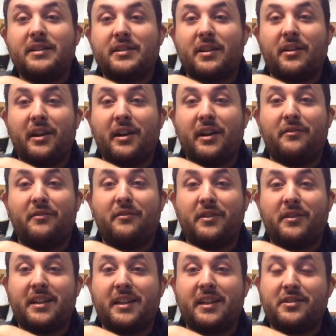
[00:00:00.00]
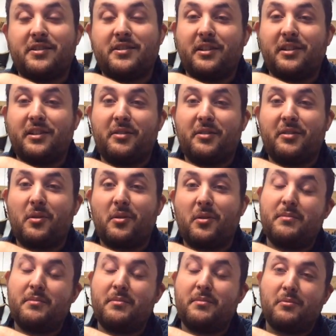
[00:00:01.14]
so over the years you learn what
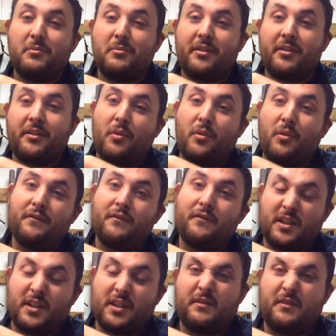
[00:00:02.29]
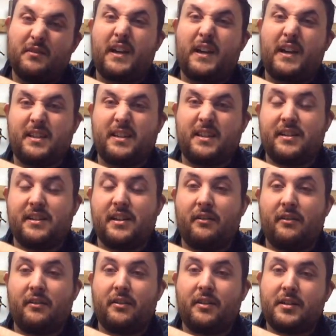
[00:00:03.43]
people want and what just phases
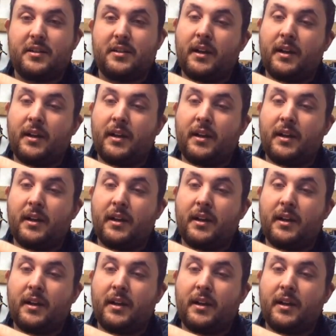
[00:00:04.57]
are and things.